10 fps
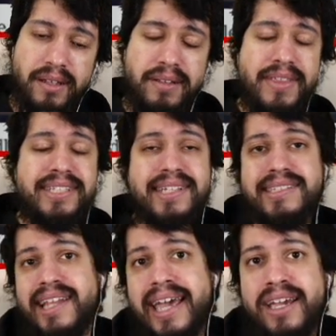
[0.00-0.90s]
This is
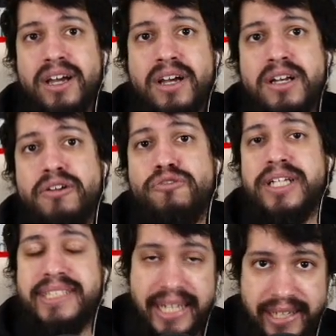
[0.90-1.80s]
like
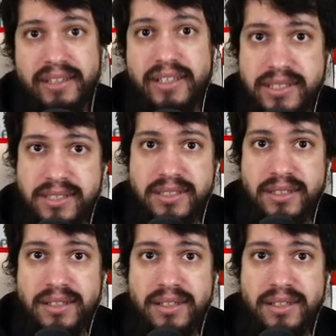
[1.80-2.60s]
ridiculous.